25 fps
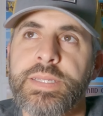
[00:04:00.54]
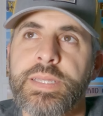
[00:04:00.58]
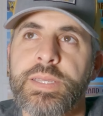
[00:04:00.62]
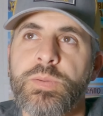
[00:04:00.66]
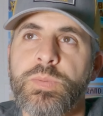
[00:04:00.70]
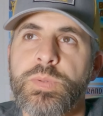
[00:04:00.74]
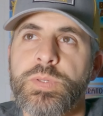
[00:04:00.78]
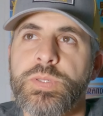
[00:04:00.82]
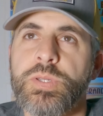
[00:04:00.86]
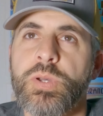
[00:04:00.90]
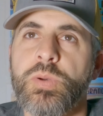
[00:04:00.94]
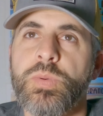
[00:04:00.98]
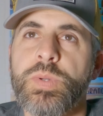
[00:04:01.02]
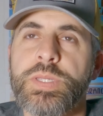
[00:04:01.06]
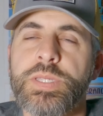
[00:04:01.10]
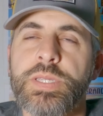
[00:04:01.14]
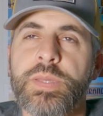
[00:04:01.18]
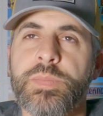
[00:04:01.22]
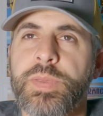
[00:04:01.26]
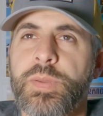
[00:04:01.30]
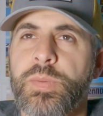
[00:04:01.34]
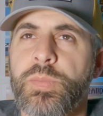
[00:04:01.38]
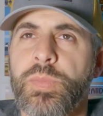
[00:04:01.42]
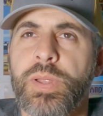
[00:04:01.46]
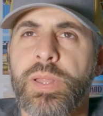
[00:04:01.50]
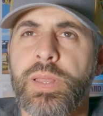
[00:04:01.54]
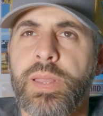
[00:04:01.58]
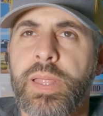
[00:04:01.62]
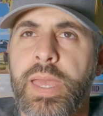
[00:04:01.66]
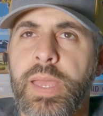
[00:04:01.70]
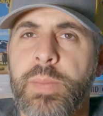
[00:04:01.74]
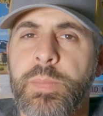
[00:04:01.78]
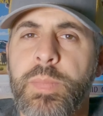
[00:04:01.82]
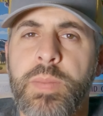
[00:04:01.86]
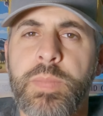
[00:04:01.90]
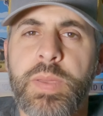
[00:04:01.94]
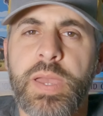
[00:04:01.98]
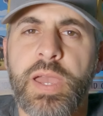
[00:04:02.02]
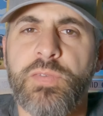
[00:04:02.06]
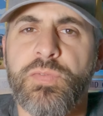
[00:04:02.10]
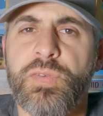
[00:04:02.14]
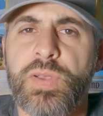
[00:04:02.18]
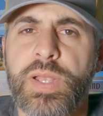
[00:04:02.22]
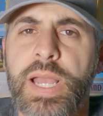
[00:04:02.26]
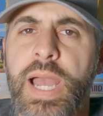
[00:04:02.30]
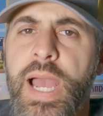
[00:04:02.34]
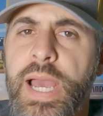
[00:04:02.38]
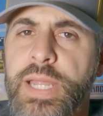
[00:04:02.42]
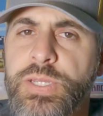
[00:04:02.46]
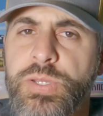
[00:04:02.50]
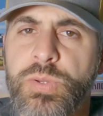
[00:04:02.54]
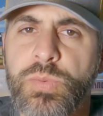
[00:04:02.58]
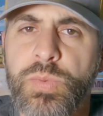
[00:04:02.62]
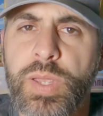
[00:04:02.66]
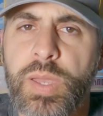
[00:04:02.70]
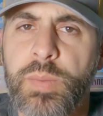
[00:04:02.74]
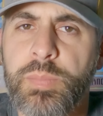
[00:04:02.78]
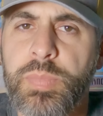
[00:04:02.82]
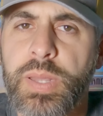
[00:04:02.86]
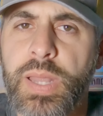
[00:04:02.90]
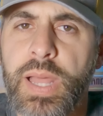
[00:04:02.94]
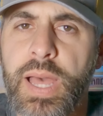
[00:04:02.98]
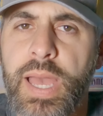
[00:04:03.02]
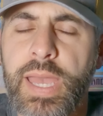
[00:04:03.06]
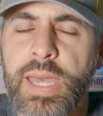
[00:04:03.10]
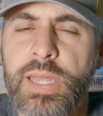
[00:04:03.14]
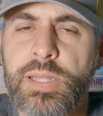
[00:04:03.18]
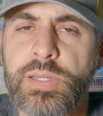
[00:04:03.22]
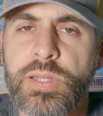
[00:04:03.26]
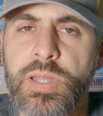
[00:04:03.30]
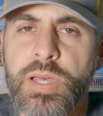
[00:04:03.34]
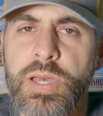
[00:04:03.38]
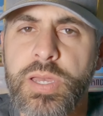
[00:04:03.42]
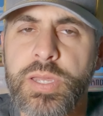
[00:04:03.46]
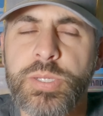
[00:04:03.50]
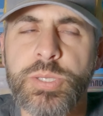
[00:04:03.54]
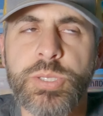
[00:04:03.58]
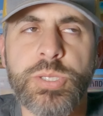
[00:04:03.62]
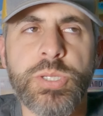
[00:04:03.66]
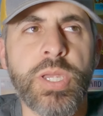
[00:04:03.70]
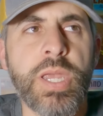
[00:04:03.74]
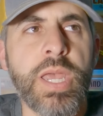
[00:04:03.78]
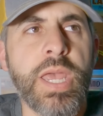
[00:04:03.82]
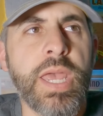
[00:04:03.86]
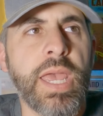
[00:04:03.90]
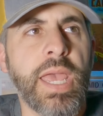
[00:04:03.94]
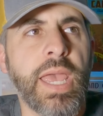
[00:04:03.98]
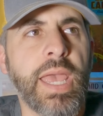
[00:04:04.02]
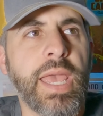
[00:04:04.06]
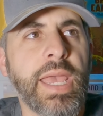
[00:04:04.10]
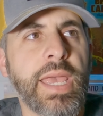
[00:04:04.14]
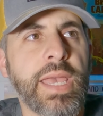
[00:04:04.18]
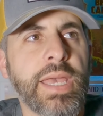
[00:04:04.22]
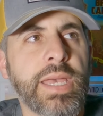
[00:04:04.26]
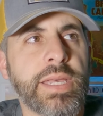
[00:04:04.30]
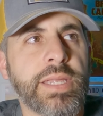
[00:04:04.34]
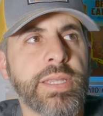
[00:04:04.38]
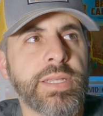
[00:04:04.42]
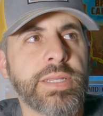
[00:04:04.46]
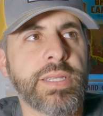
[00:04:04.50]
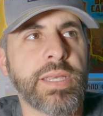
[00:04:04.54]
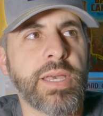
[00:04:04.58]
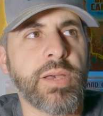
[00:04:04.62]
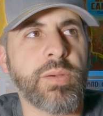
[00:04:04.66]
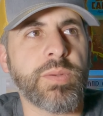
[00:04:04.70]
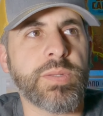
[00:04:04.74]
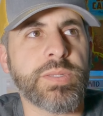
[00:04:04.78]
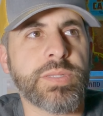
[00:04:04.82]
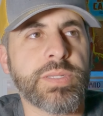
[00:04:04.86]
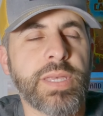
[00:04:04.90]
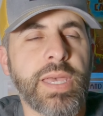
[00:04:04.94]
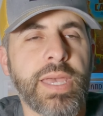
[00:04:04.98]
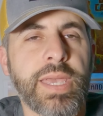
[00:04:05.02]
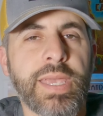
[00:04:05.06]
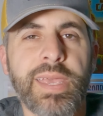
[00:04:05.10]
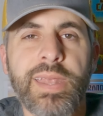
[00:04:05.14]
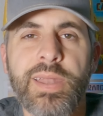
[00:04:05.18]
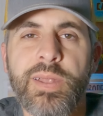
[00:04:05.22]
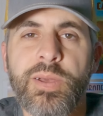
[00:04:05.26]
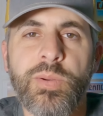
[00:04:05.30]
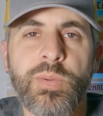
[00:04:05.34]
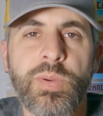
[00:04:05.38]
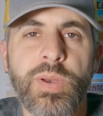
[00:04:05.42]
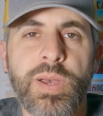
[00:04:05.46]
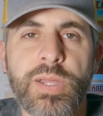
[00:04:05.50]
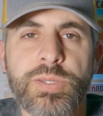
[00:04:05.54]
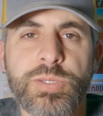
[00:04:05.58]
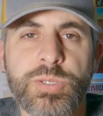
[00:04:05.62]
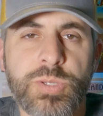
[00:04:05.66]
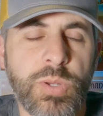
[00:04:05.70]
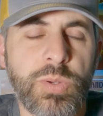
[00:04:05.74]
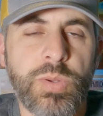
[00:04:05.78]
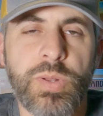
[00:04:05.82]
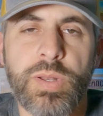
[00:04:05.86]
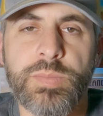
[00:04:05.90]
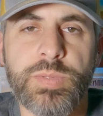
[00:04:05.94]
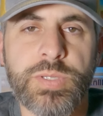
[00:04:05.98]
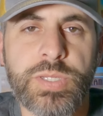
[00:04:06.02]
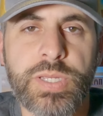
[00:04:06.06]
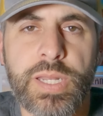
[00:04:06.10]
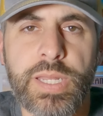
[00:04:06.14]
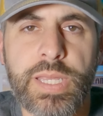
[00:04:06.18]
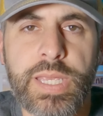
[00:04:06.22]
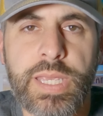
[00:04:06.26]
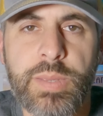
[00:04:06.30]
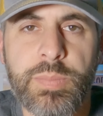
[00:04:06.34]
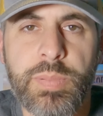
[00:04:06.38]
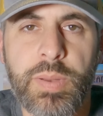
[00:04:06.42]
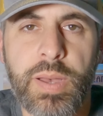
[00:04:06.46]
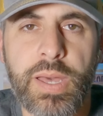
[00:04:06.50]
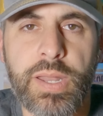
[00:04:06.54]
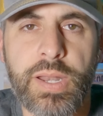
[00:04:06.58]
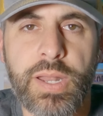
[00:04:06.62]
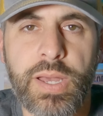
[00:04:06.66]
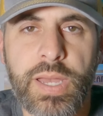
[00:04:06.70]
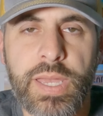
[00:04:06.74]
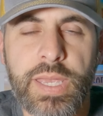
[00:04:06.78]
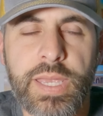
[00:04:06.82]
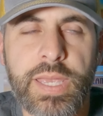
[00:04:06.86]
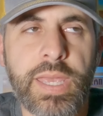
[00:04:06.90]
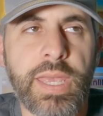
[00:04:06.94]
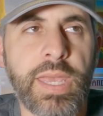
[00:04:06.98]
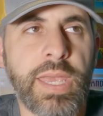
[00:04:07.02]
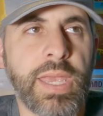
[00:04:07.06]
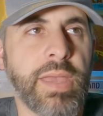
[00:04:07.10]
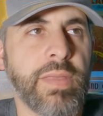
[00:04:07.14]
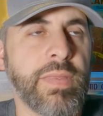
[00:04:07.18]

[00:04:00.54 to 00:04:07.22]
it was always something where maybe I forgot to reapply at lunch, and I was like, you know what, screw it, I'm just going to keep on hiking.